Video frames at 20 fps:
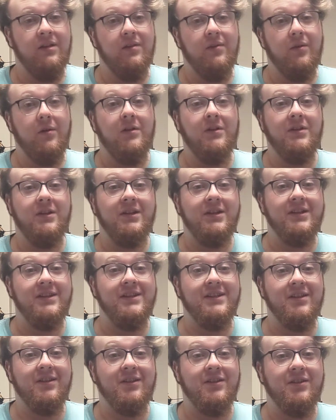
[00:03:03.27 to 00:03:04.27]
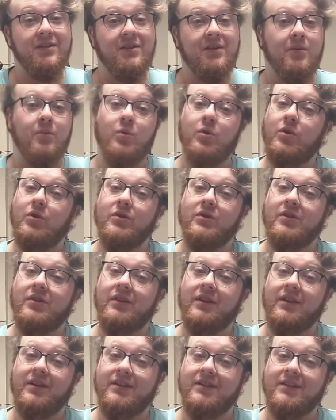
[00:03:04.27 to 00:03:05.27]
quality is not the important
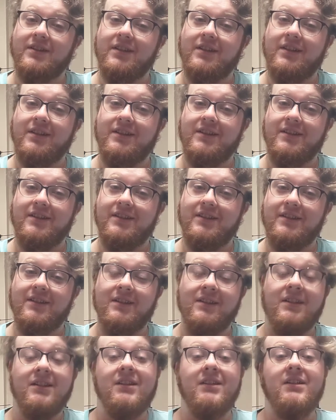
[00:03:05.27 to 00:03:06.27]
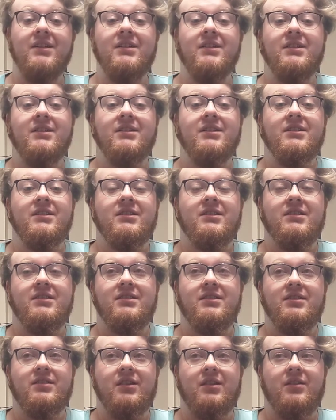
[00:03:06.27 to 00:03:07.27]
thing today, is it?
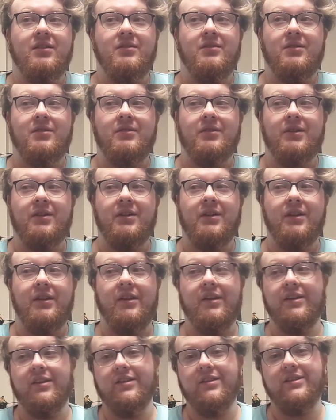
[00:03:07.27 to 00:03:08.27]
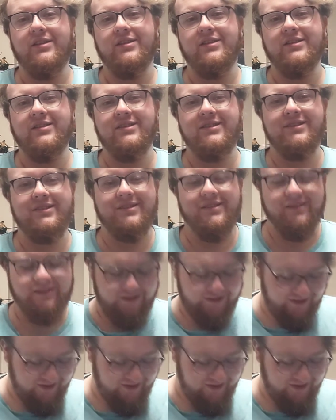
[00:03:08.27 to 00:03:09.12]
No, not really.